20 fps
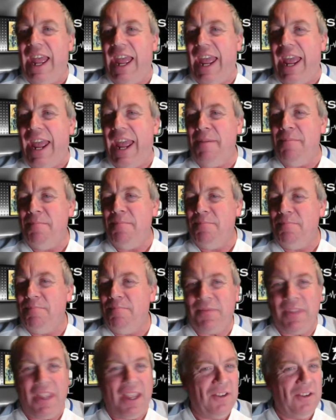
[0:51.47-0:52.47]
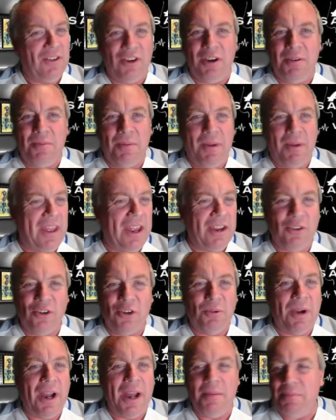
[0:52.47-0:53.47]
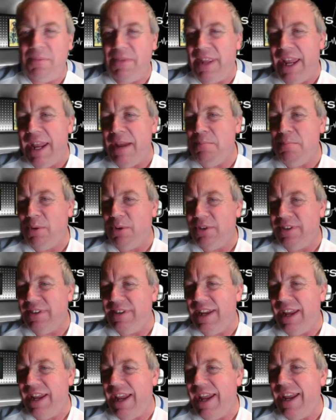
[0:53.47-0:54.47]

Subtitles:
Um, Sorry about that, I don't know what happened there, but